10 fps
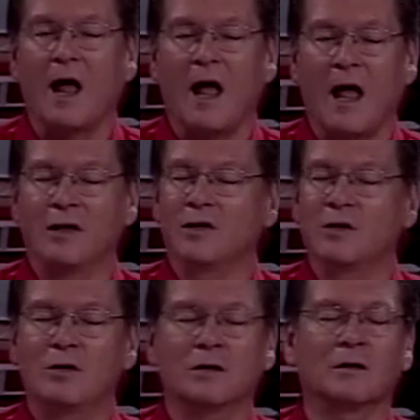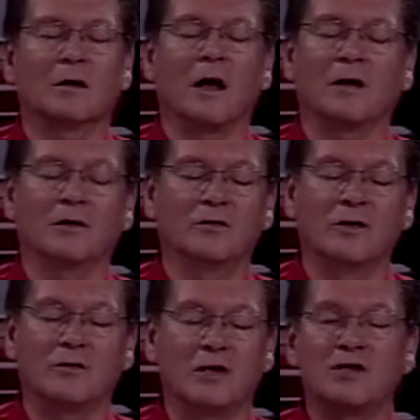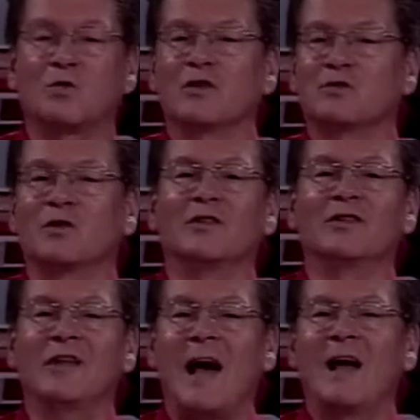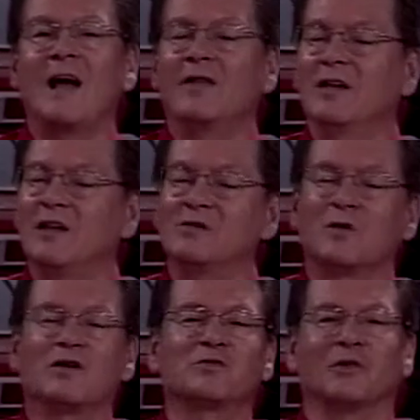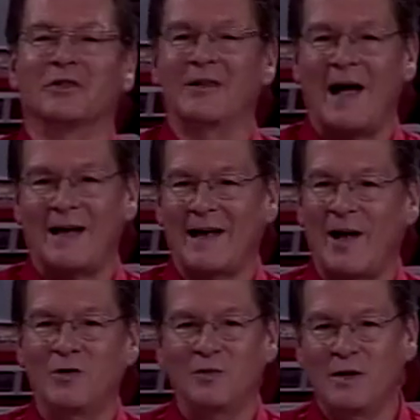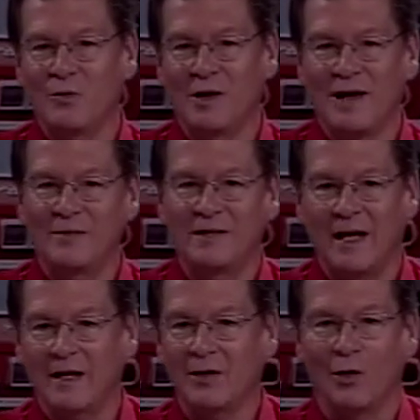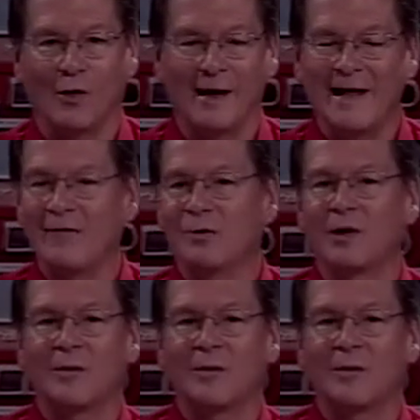And you can. Oh, are we these words making a prediction not, These Chris? words will not hound me when I'm dead or even when I'm